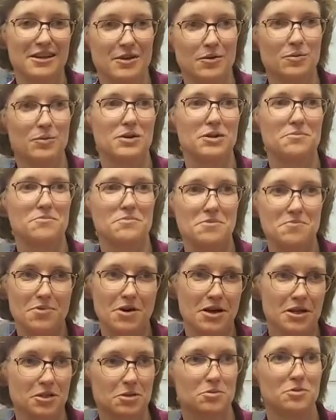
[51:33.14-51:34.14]
Would it be
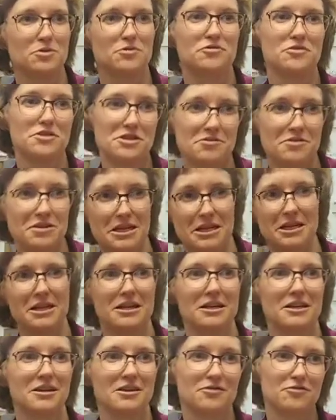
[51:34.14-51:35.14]
possible for you to get
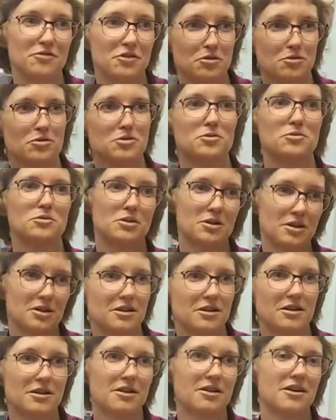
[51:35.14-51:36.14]
a few short
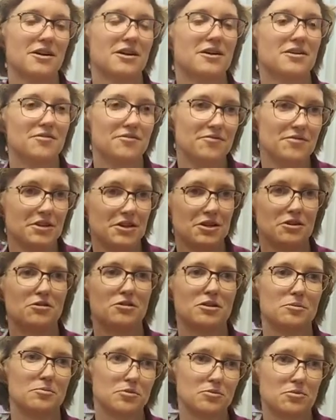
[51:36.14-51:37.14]
um,
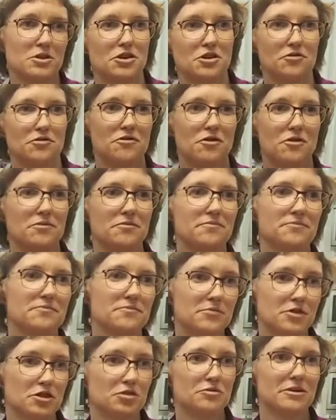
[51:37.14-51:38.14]
audiobooks with your phone,
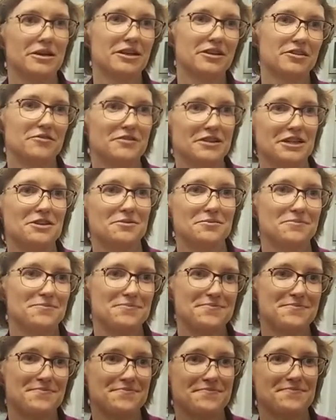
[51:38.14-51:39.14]
just regular
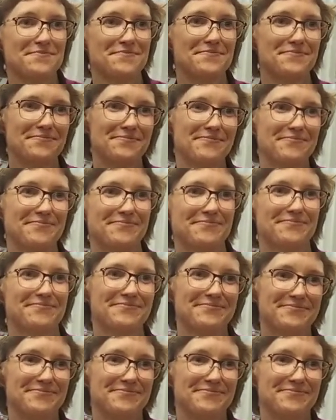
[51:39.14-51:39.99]
video?